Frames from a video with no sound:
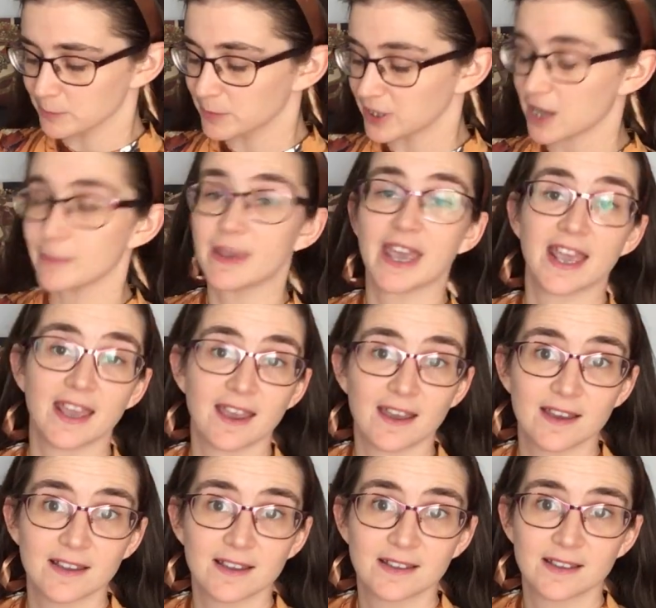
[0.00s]
But I'm
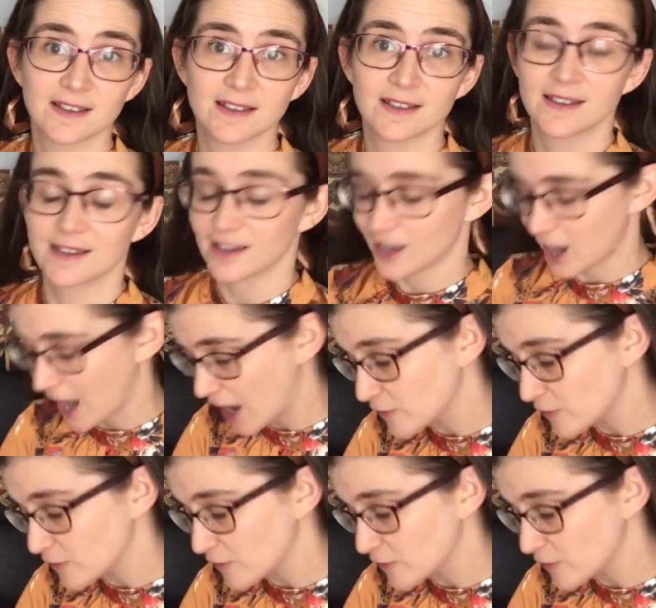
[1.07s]
here, I